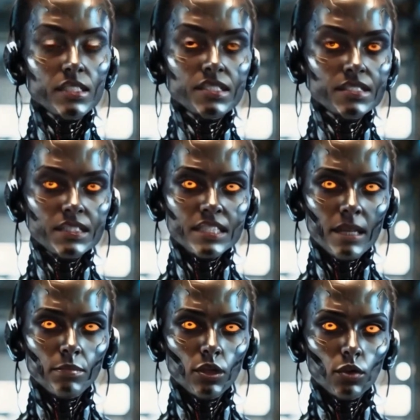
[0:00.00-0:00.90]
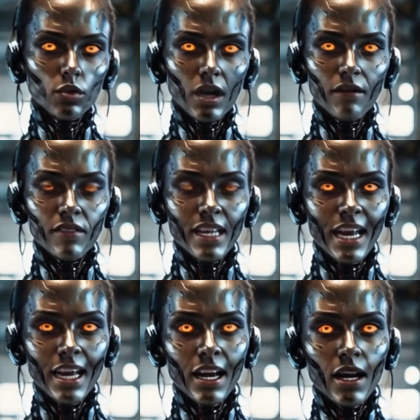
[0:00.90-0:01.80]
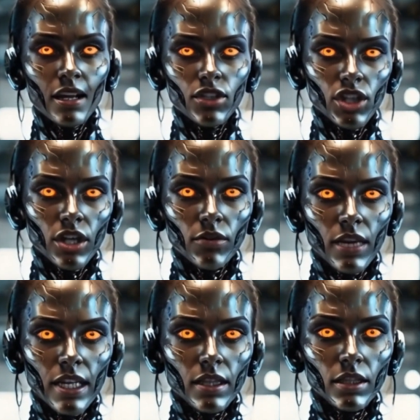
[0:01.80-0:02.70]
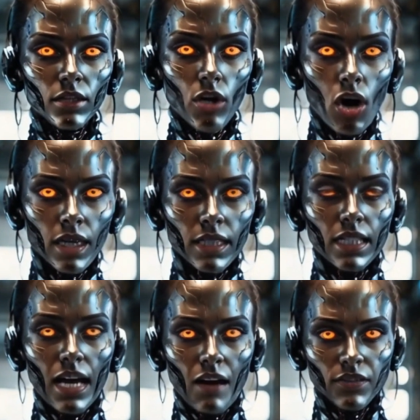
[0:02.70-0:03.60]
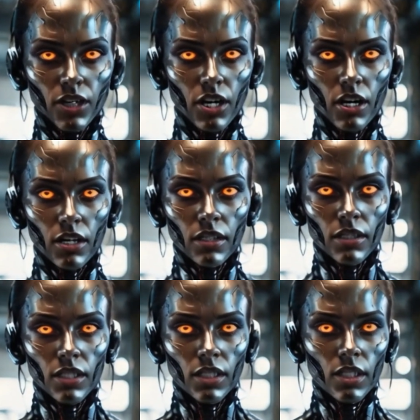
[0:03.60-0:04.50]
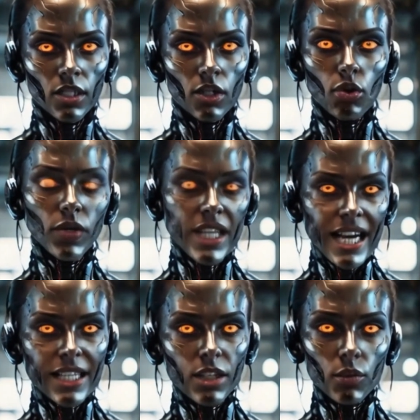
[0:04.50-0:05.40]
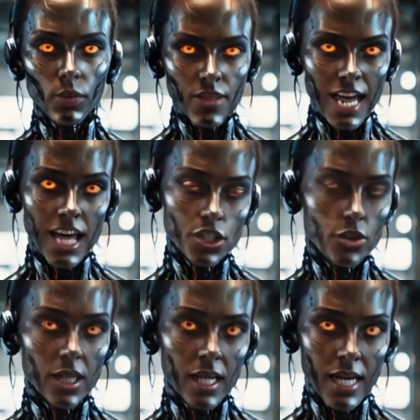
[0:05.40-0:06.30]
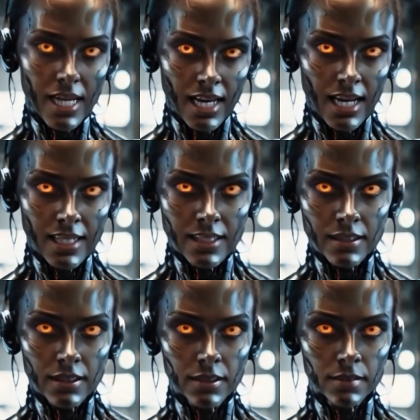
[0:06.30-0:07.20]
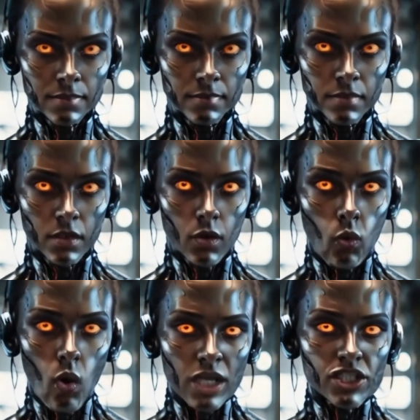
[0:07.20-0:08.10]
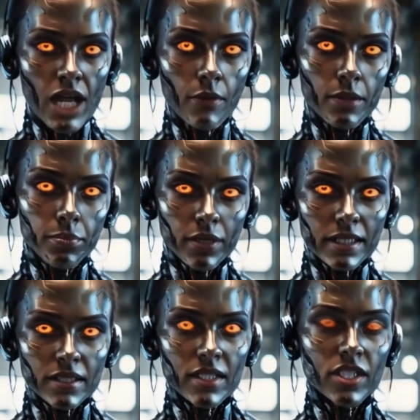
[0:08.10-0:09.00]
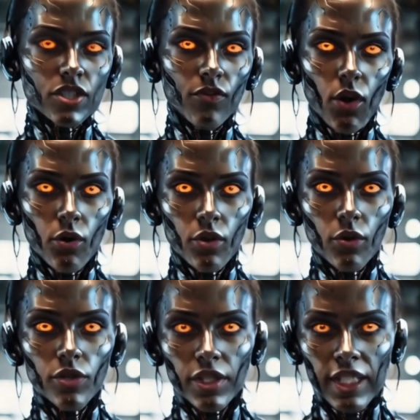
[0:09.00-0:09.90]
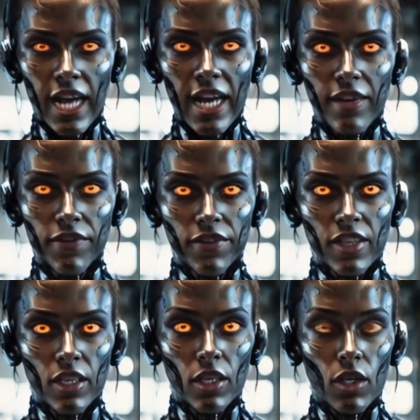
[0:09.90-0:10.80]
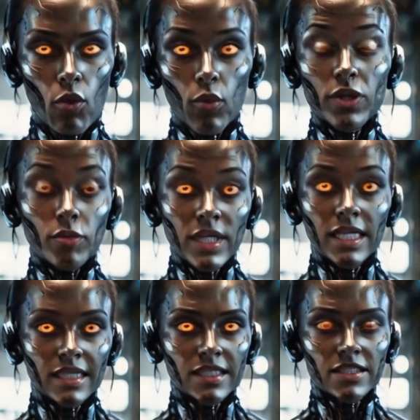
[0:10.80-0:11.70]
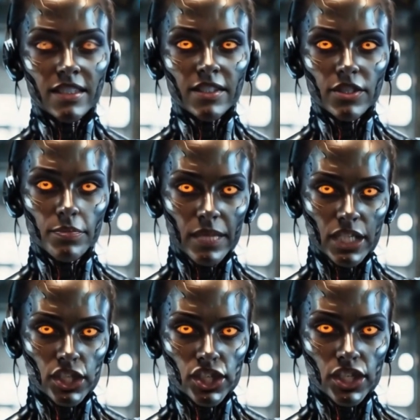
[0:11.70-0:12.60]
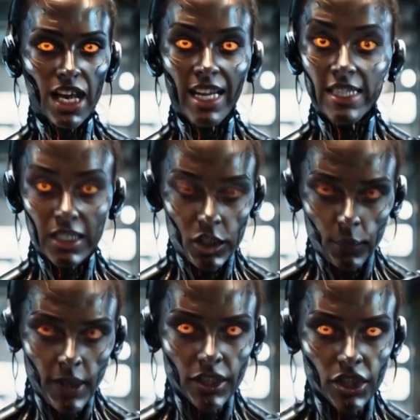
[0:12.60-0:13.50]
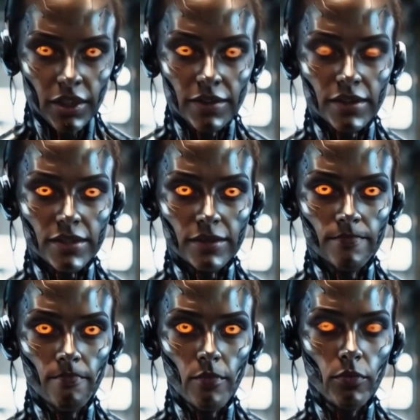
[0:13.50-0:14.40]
This is a demo of an AI generated talking avatar created with Hedra AI. Watch how it brings this photo to life with realistic speech and expressions.